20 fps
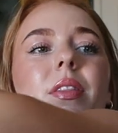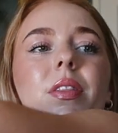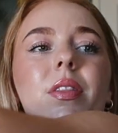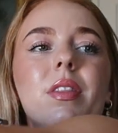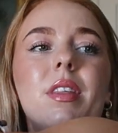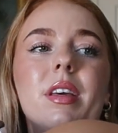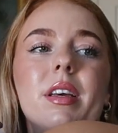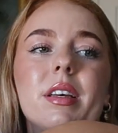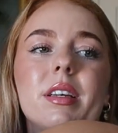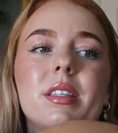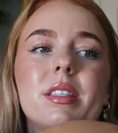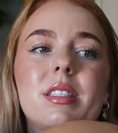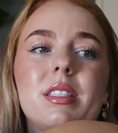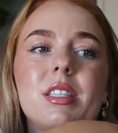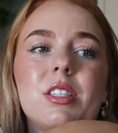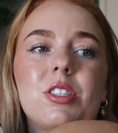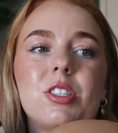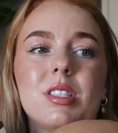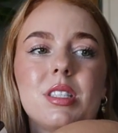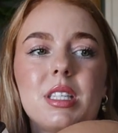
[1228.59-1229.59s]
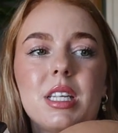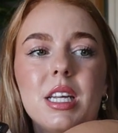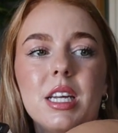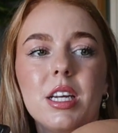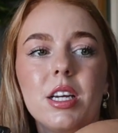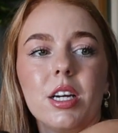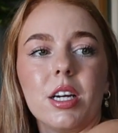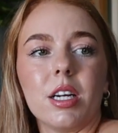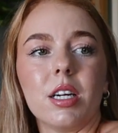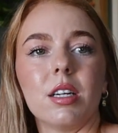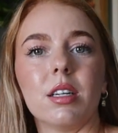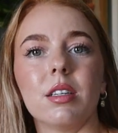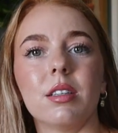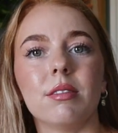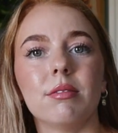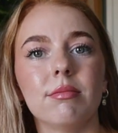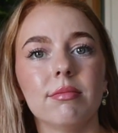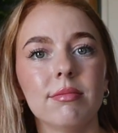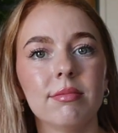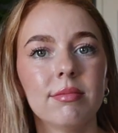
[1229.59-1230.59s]
the stitches here,
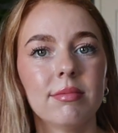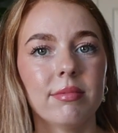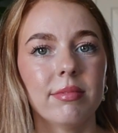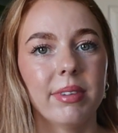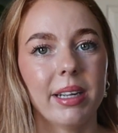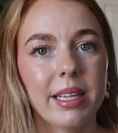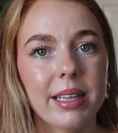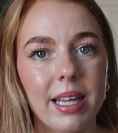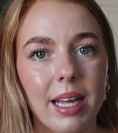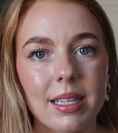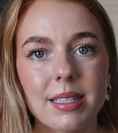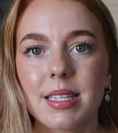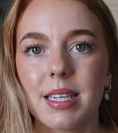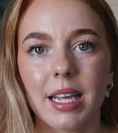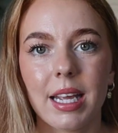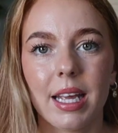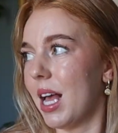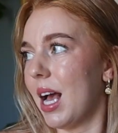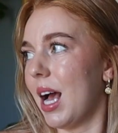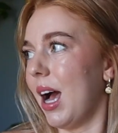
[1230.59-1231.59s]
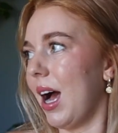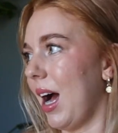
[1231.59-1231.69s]
and that's it.